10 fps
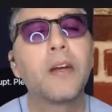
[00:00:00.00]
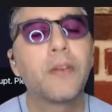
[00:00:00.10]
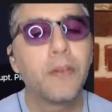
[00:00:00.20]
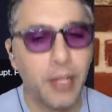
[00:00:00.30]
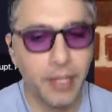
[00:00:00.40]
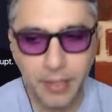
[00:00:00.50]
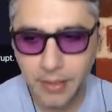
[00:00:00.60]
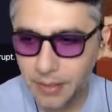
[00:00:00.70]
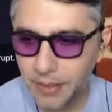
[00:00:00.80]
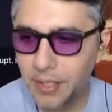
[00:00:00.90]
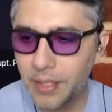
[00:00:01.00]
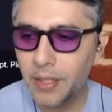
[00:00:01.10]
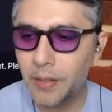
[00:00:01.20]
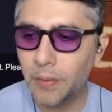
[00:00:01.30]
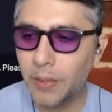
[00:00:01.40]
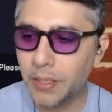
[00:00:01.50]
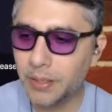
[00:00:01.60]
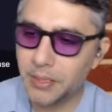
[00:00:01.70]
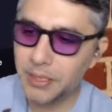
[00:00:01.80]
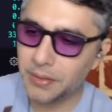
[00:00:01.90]
Ryan, welcome
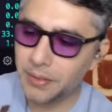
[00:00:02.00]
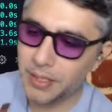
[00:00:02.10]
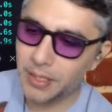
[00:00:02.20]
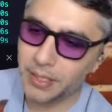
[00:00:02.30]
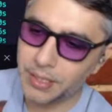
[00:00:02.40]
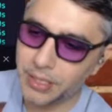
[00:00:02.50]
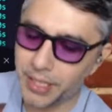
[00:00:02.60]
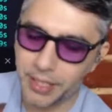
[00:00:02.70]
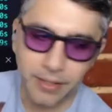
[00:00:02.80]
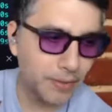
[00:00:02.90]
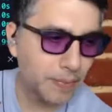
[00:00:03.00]
to the channel.